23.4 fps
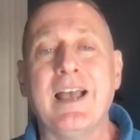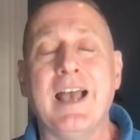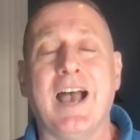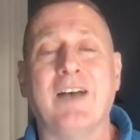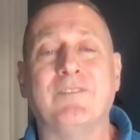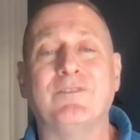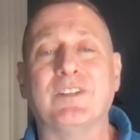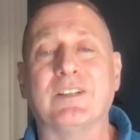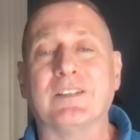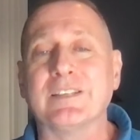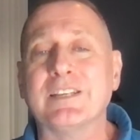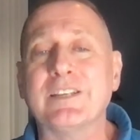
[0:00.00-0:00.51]
of
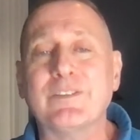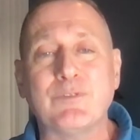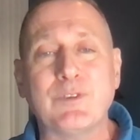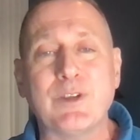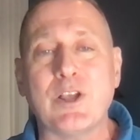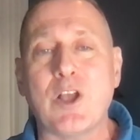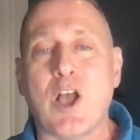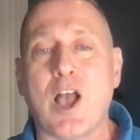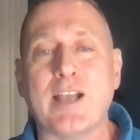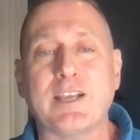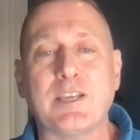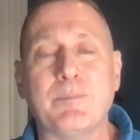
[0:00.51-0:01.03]
delivering
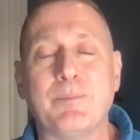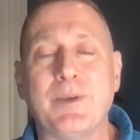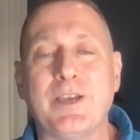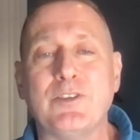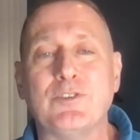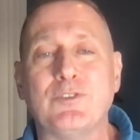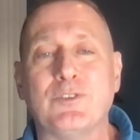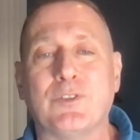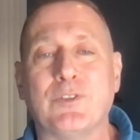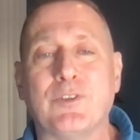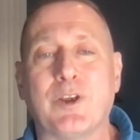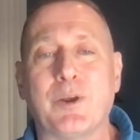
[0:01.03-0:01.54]

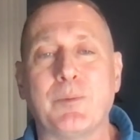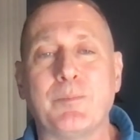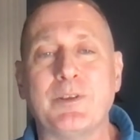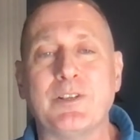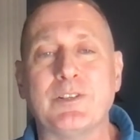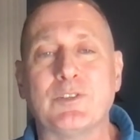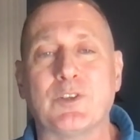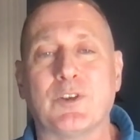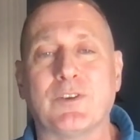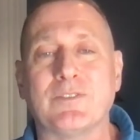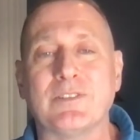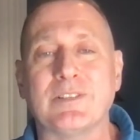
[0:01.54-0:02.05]
occupational therapy
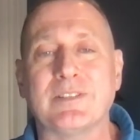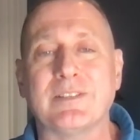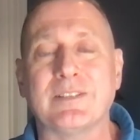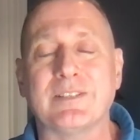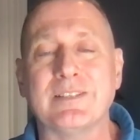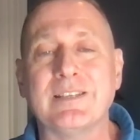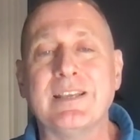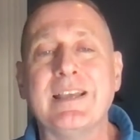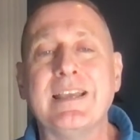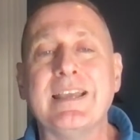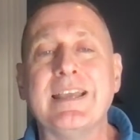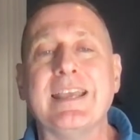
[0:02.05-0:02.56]

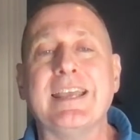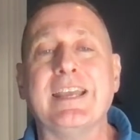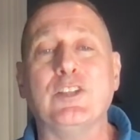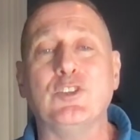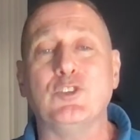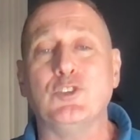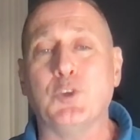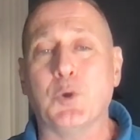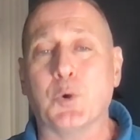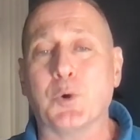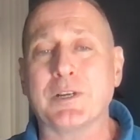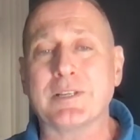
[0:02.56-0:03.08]
services in
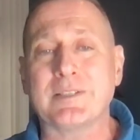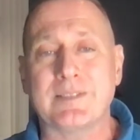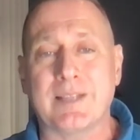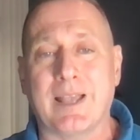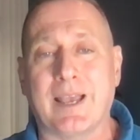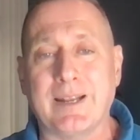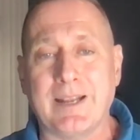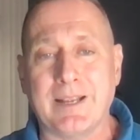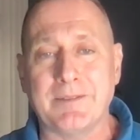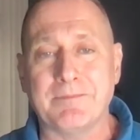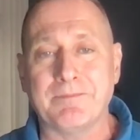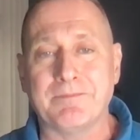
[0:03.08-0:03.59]
your
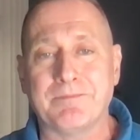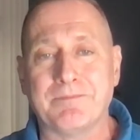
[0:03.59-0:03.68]
setting.